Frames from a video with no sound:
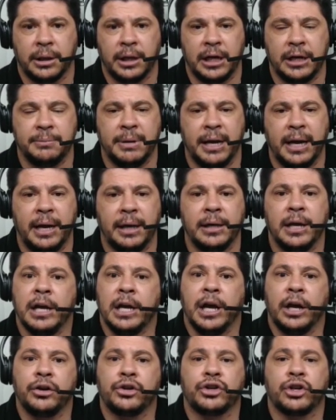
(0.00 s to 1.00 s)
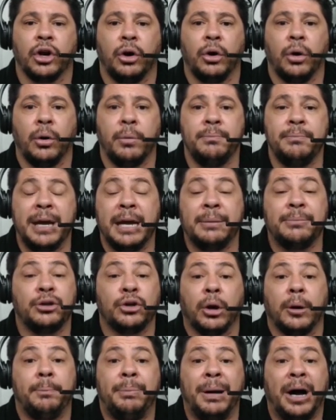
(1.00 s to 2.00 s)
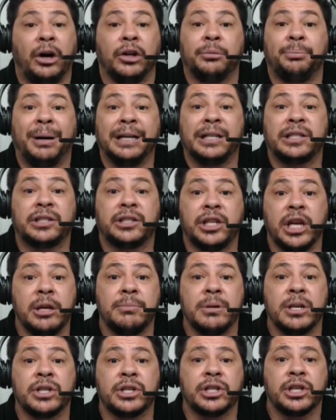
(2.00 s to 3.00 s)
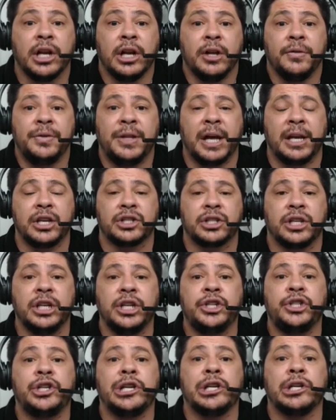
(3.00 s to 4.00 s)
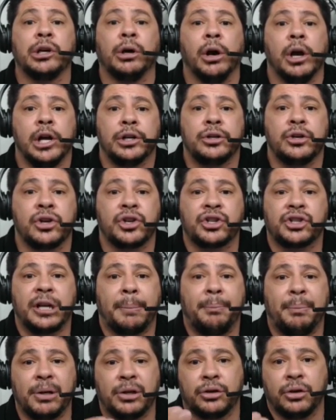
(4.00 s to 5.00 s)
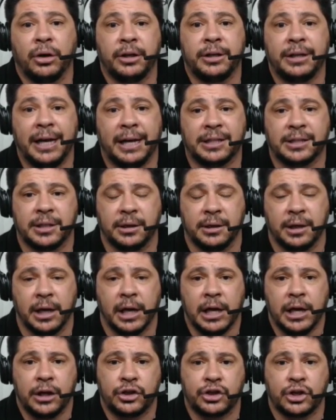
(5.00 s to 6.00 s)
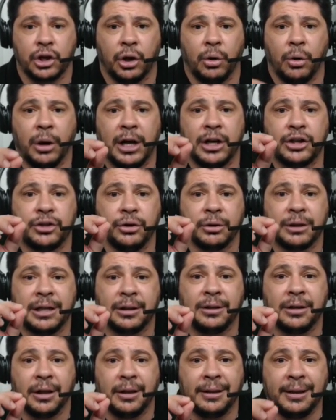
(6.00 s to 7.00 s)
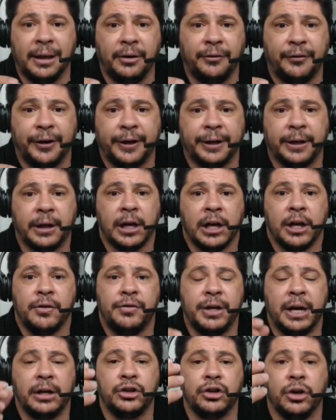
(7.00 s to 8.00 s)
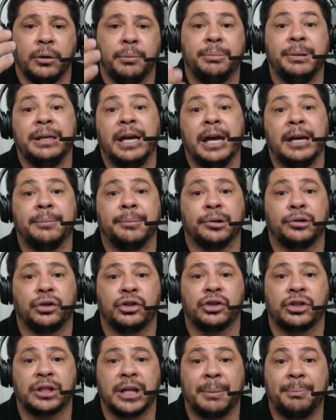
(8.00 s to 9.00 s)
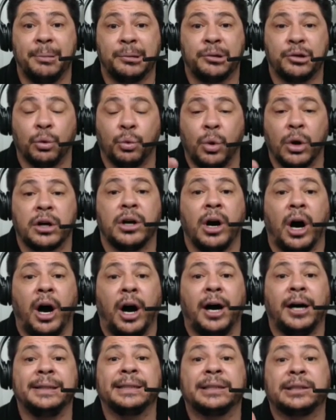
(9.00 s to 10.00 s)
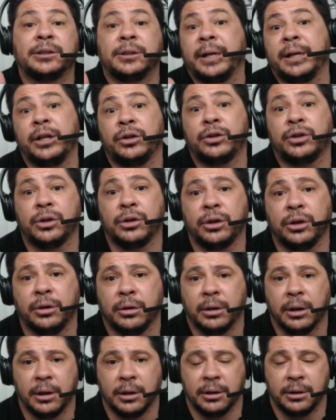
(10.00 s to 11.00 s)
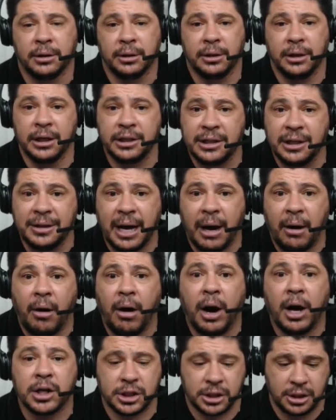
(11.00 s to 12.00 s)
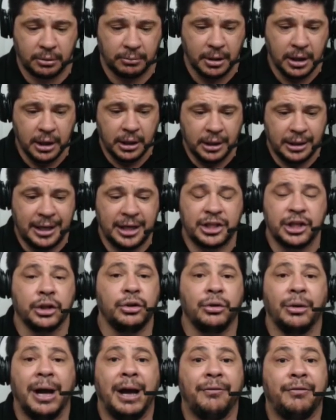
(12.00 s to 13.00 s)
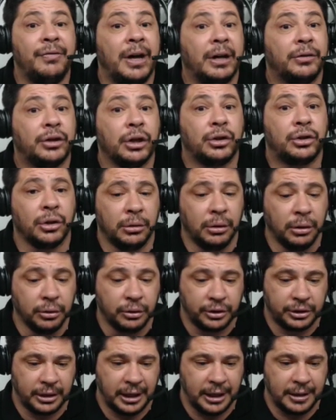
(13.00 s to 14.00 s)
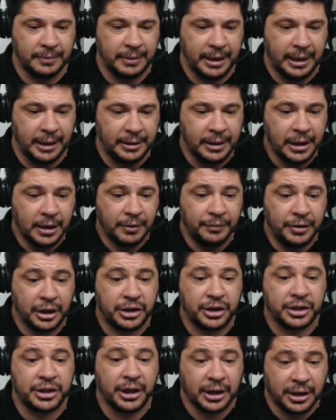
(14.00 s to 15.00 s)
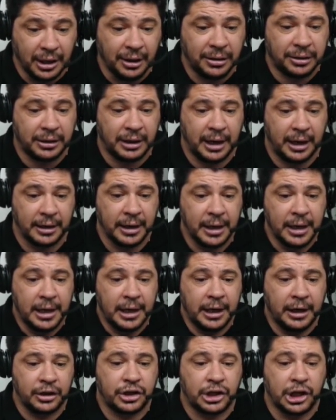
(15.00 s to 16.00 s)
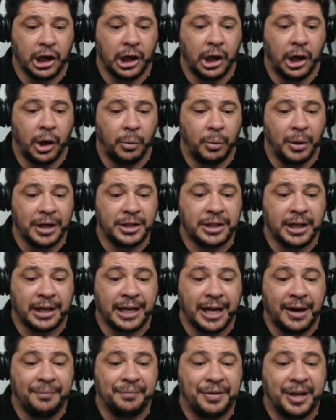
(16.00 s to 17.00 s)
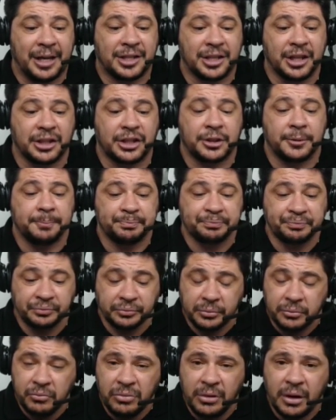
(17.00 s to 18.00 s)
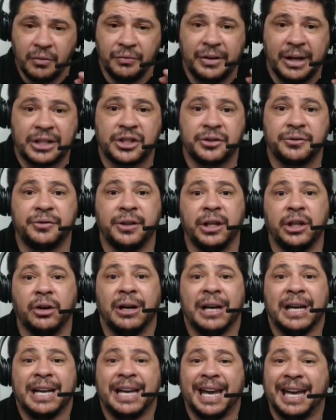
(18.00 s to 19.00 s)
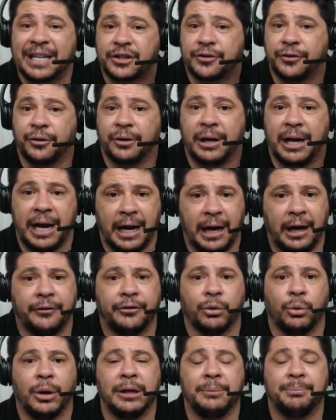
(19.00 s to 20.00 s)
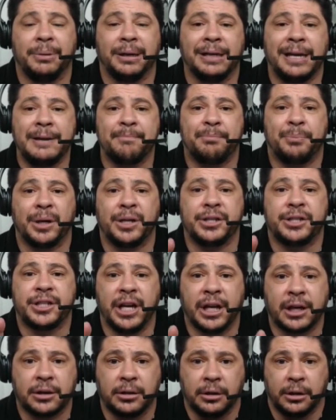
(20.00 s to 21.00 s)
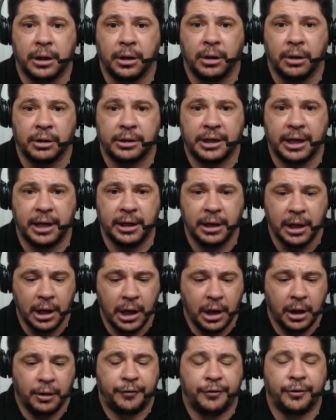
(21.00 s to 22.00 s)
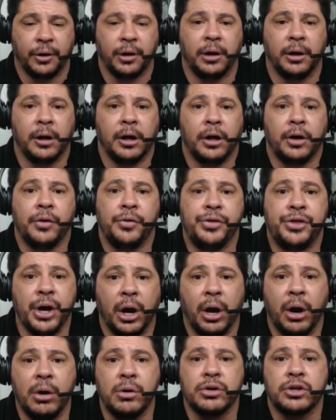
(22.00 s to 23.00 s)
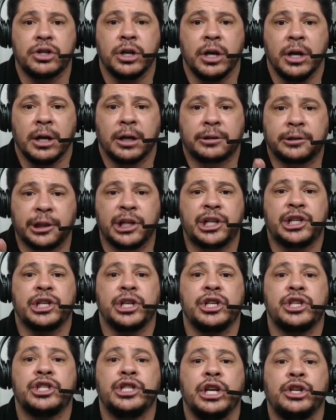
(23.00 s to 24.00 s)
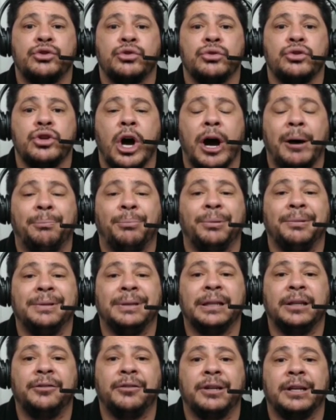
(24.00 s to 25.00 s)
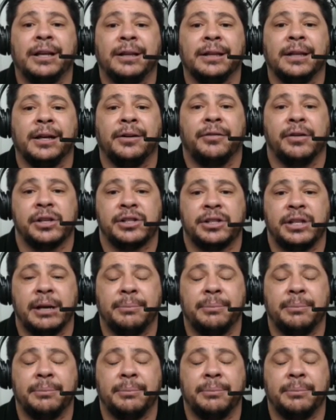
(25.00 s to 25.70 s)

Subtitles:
Amen. And so maybe you're bound by demons that is hindering you to step into your destiny. And so as you get delivered, then you'll be able to step into what God created you to do. Isn't that awesome? Listen, you have nothing to lose. Amen. This is a good thing. And so, once again, this video is for everyone, but in particular, okay, for those Christians that do not believe in deliverance.